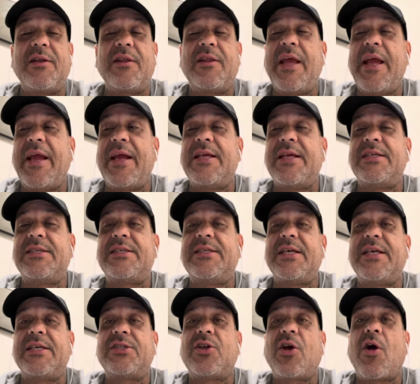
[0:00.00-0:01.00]
they
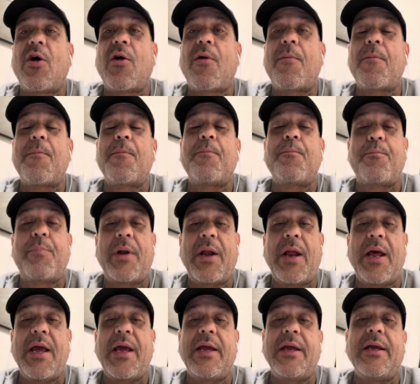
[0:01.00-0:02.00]
insist on
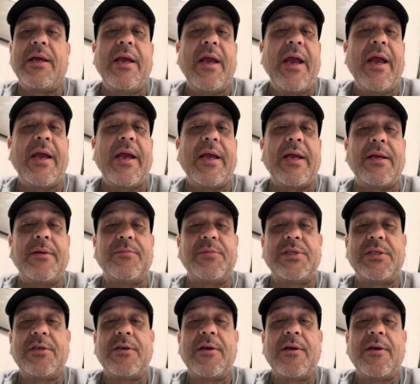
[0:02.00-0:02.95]
playing games.